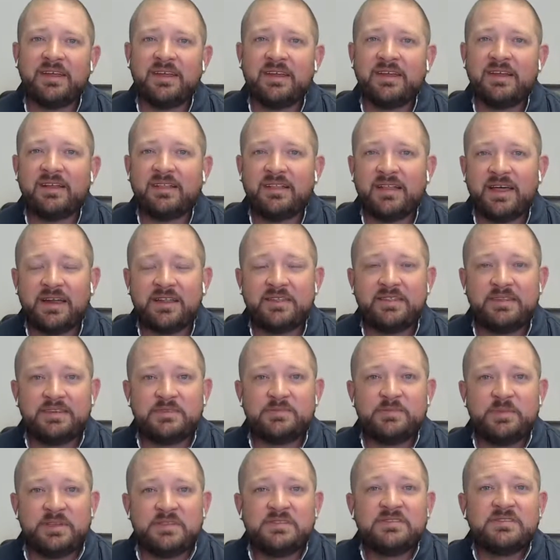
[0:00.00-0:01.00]
And a lot of
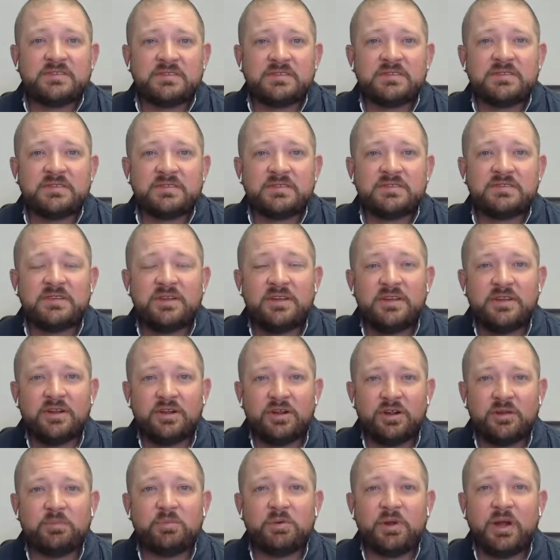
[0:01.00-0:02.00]
these businesses
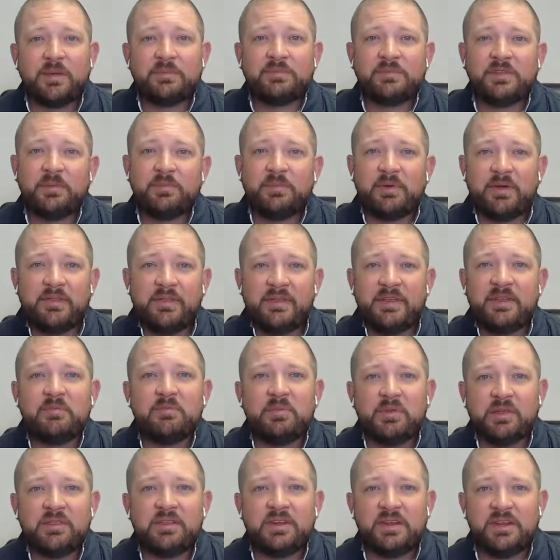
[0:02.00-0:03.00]
are propped up on the
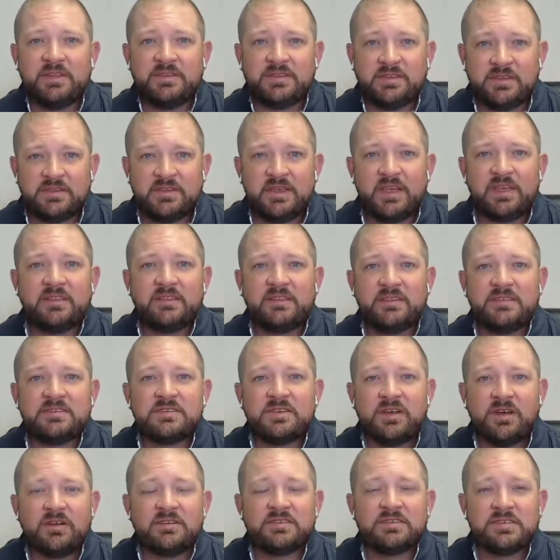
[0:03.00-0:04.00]
ability to take these
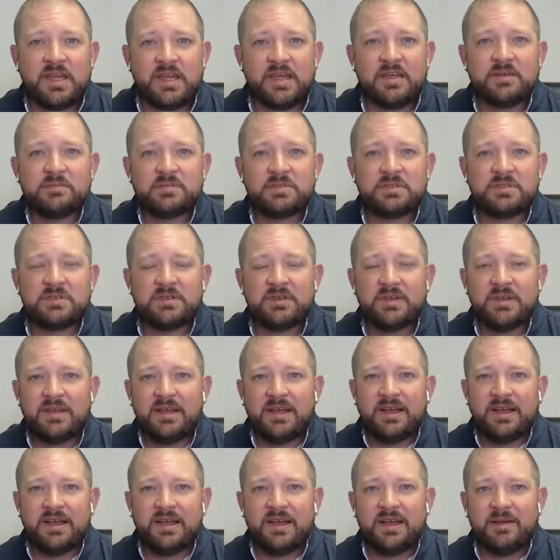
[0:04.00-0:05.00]
card types.
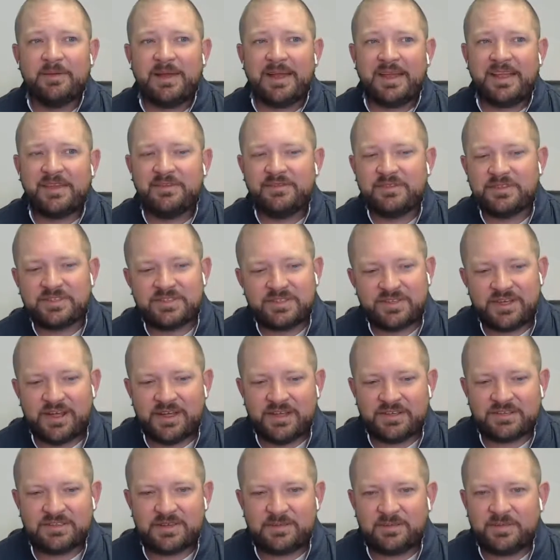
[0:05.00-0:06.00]
I even
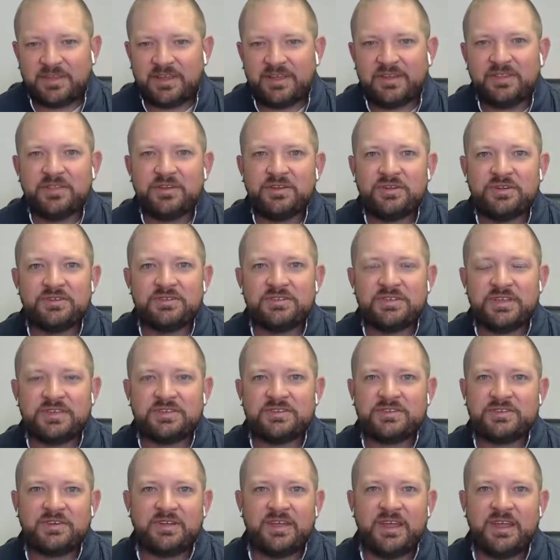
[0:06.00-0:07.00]
saw something in the news
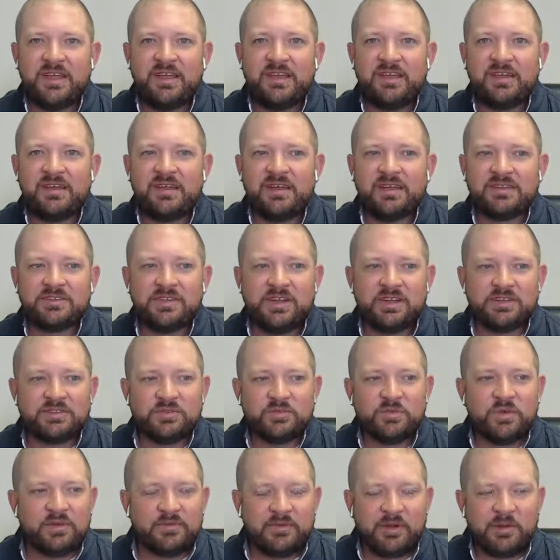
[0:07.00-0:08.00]
yesterday and talked
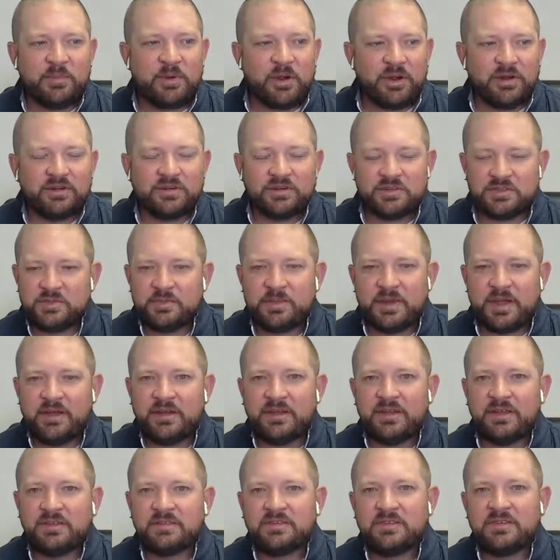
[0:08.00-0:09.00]
to one of our partners
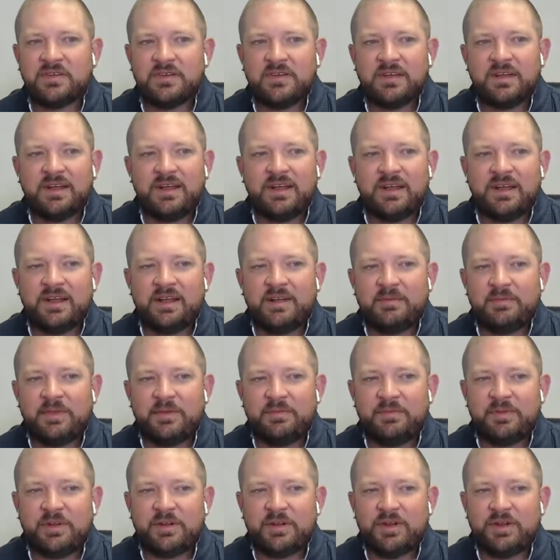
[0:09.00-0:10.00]
about it
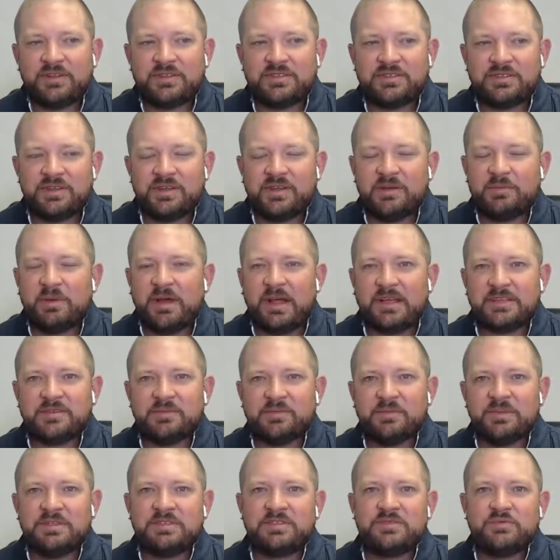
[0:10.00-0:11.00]
in regards to
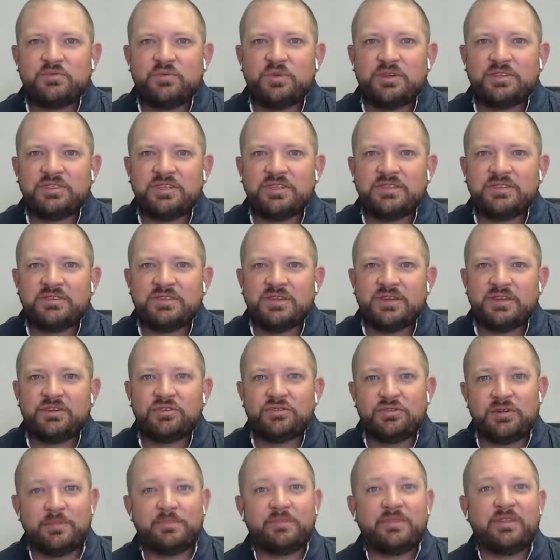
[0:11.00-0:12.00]
possibly switching to
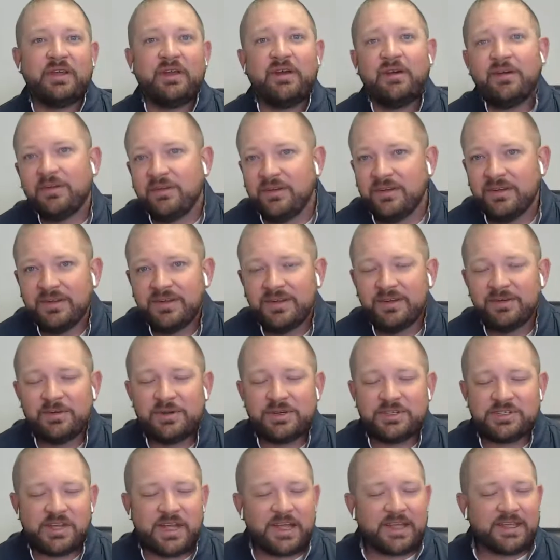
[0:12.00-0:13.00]
crypto,
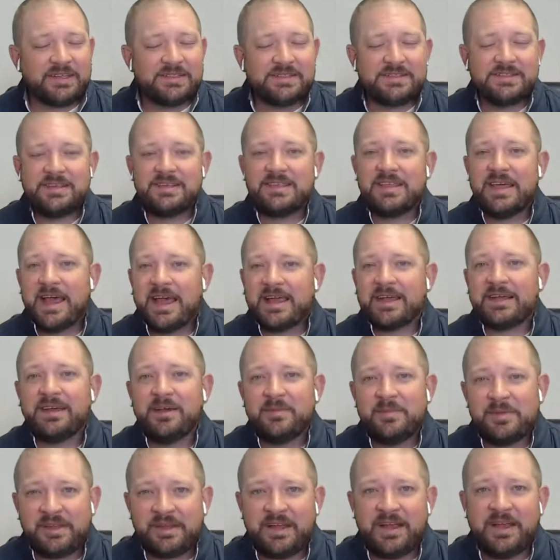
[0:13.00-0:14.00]
which I could see that
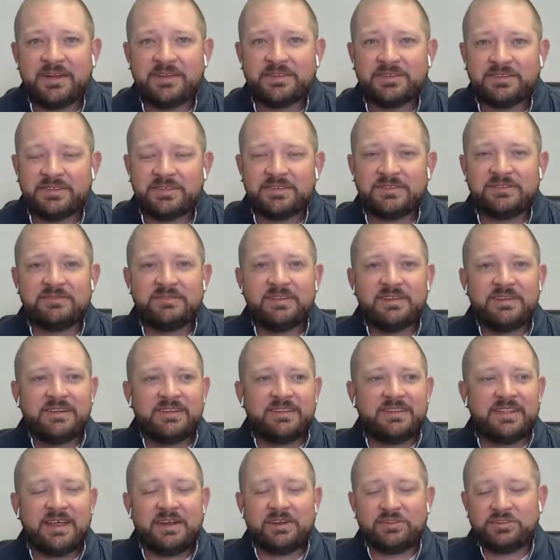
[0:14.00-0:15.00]
coming out, and
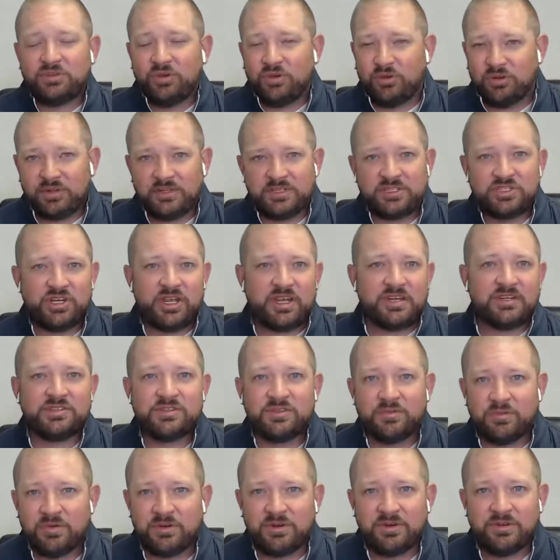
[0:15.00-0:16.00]
that'll totally
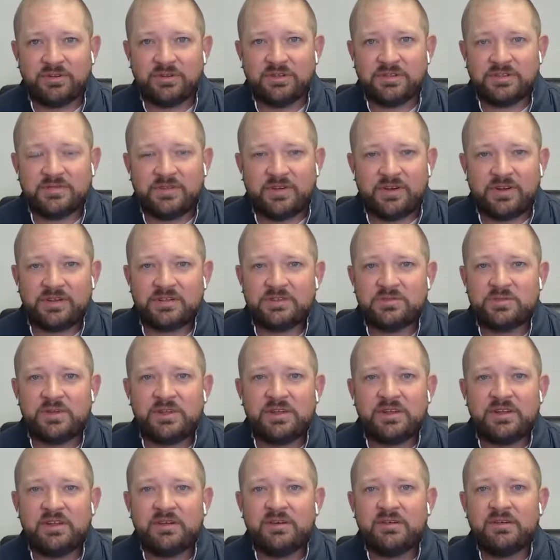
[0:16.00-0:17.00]
change the world as far as
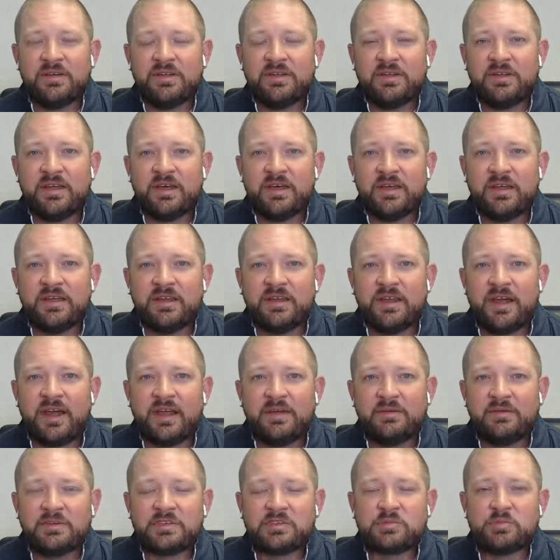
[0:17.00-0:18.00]
we know, and
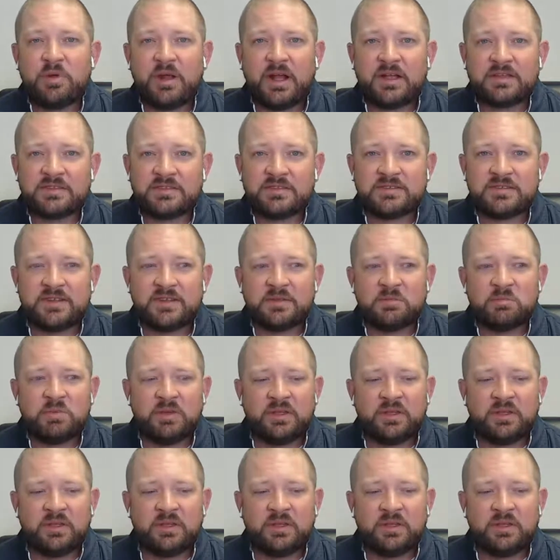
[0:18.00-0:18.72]
high risk processing.